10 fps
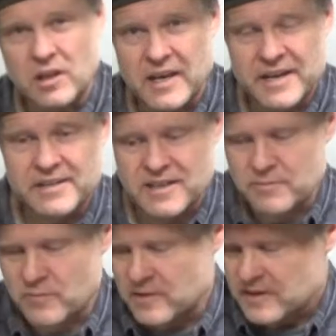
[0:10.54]
lined up
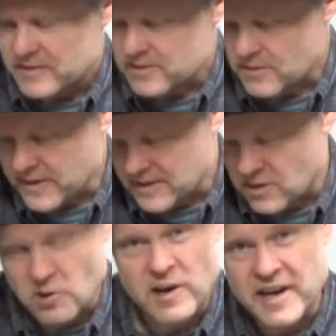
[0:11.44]
so I can
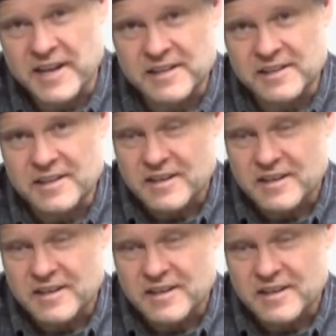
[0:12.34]
grind